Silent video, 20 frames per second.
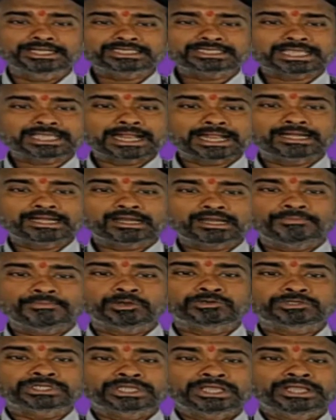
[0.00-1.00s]

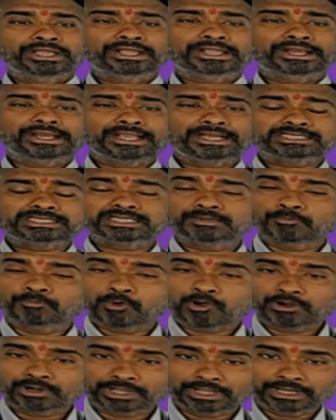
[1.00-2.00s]
attributes creates a
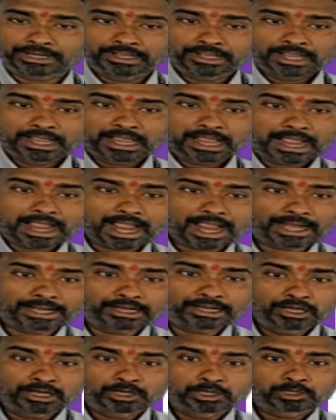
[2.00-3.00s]
model,
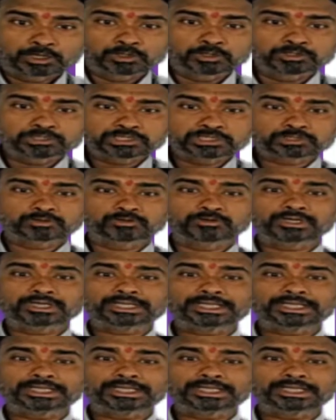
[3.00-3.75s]
and to store the